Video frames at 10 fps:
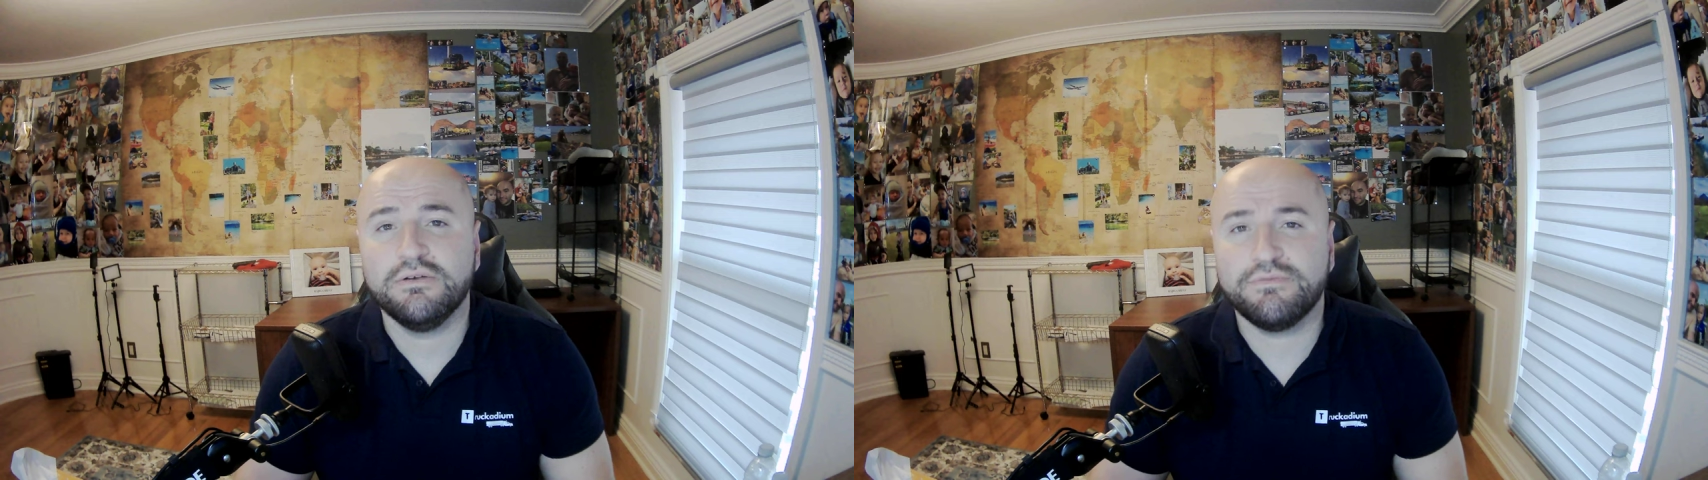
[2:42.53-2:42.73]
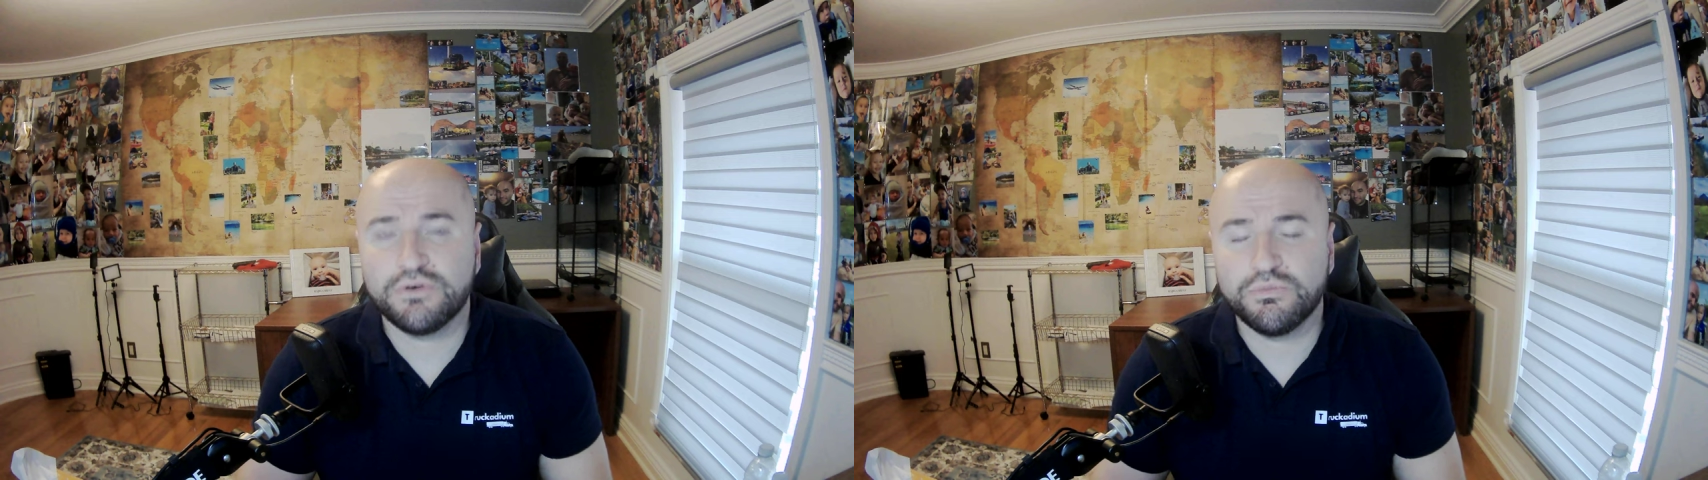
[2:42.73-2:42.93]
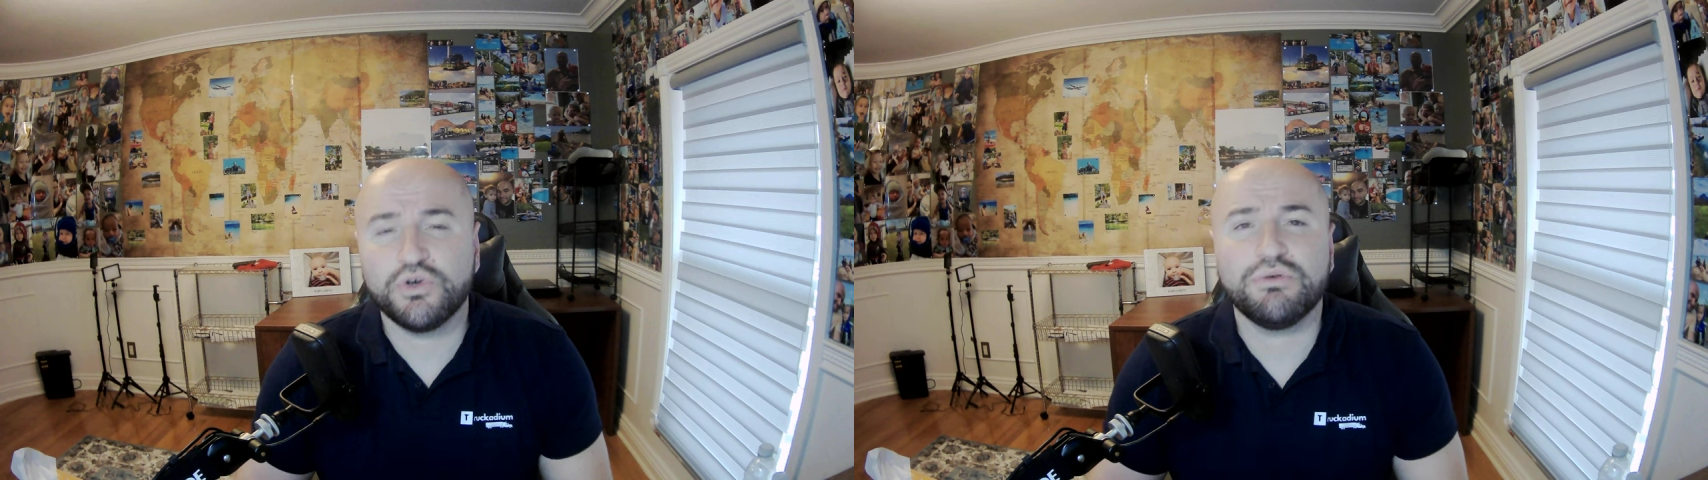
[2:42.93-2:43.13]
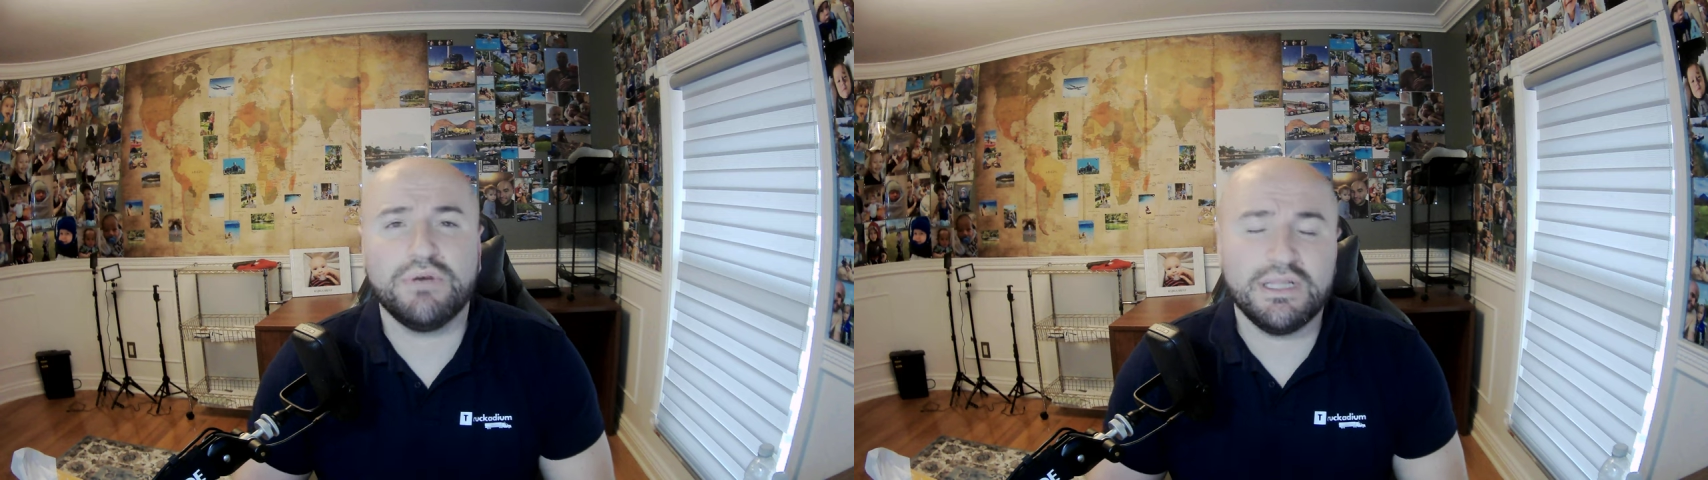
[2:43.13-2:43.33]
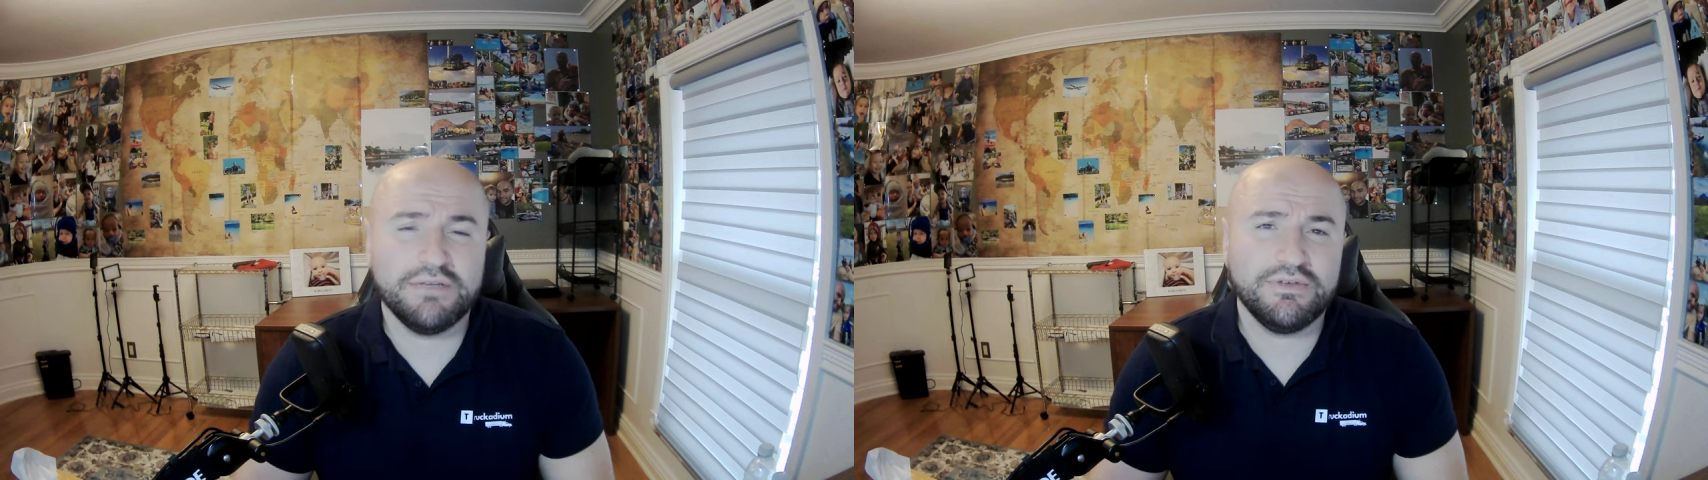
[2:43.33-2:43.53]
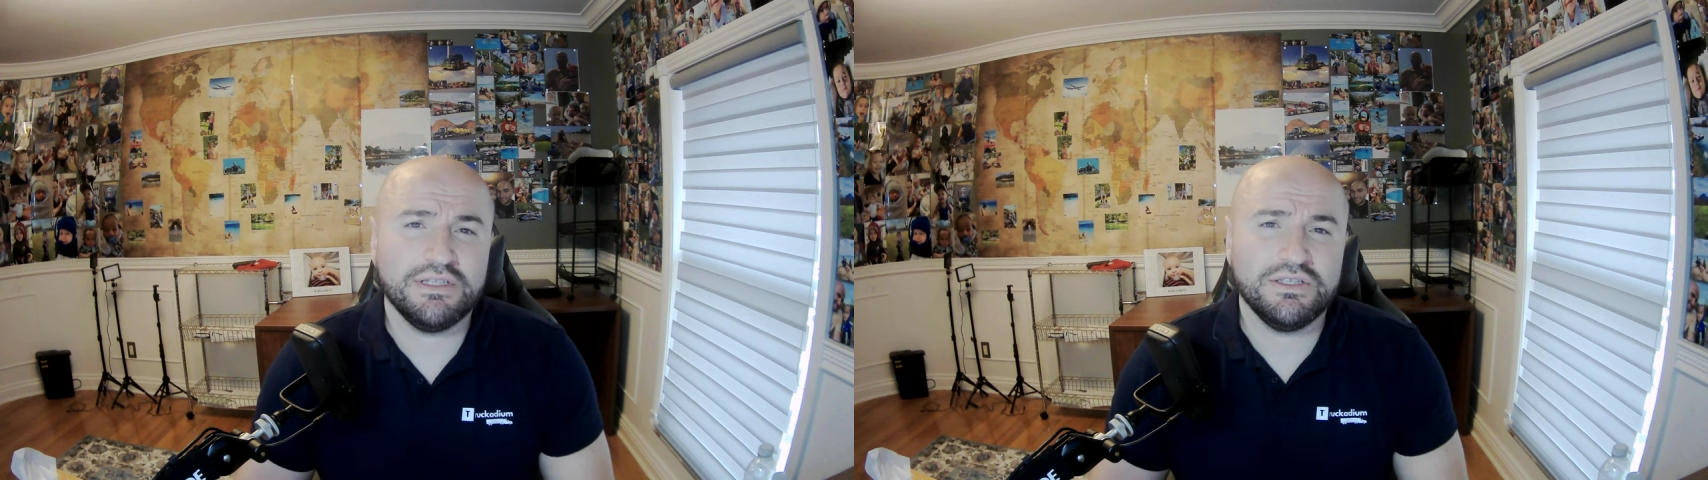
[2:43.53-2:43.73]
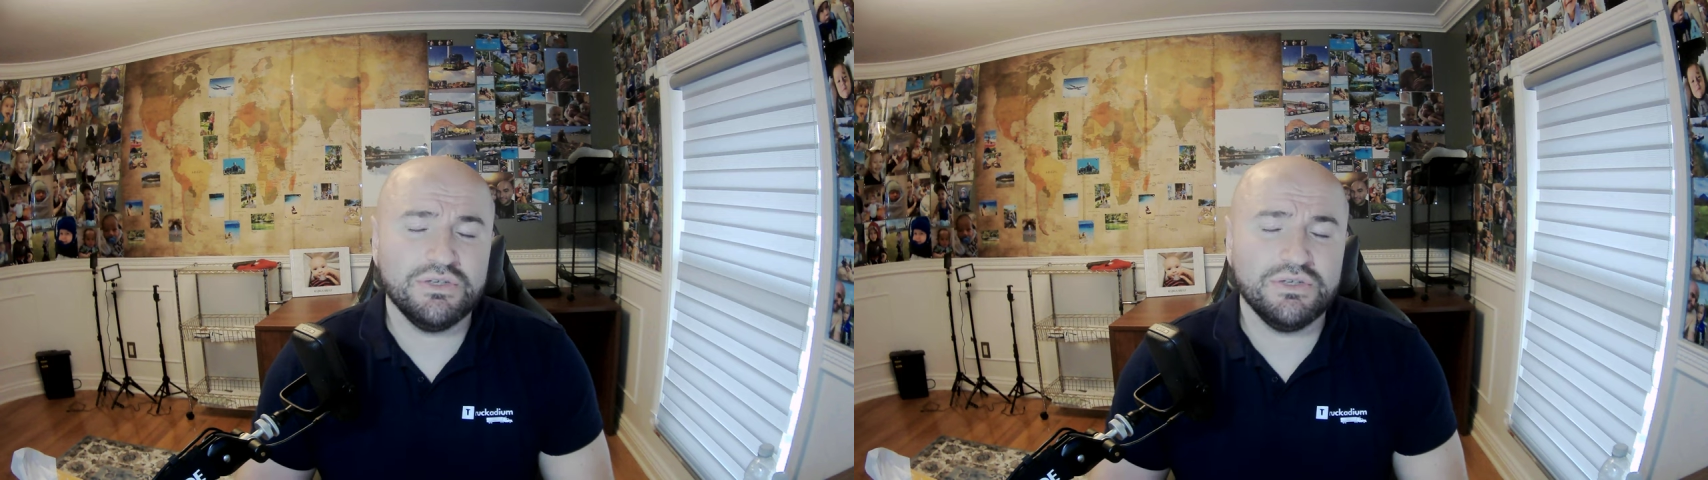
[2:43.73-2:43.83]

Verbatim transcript: for more relevant